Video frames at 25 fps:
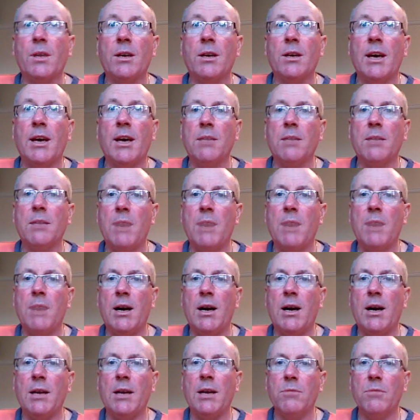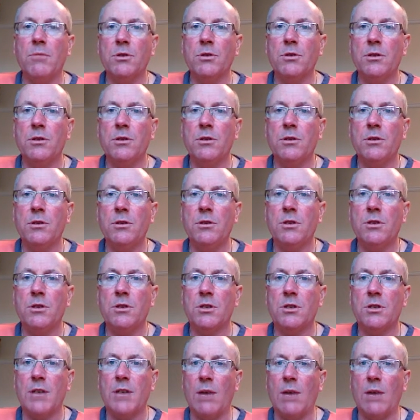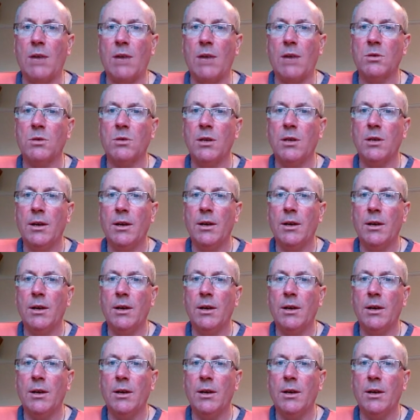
keg my Munton's stout